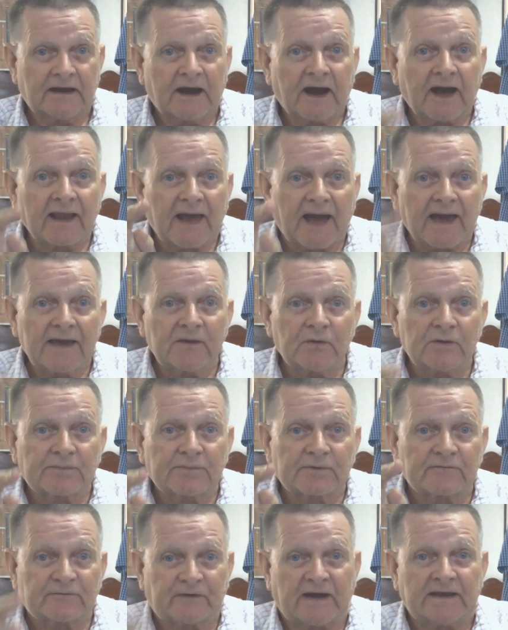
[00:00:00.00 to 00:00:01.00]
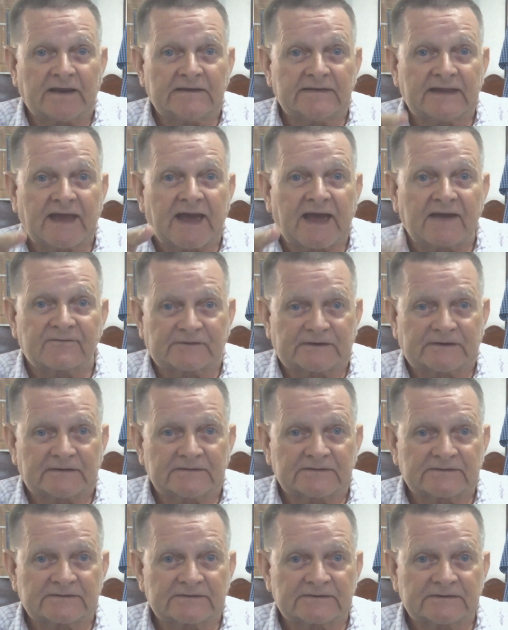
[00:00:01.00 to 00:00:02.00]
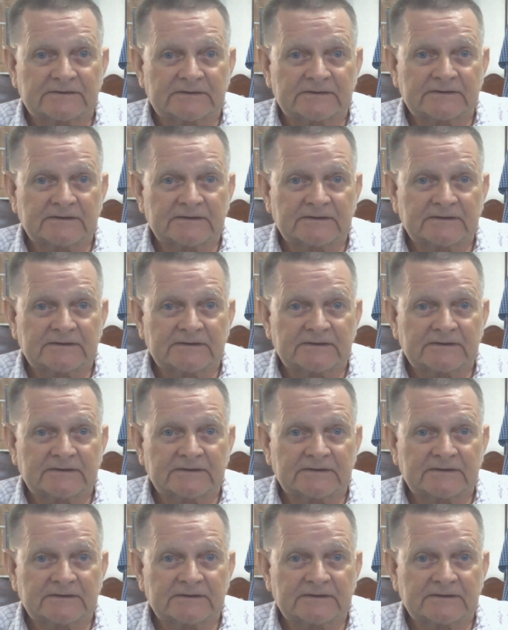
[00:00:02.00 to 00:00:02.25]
And I will provide the evidence,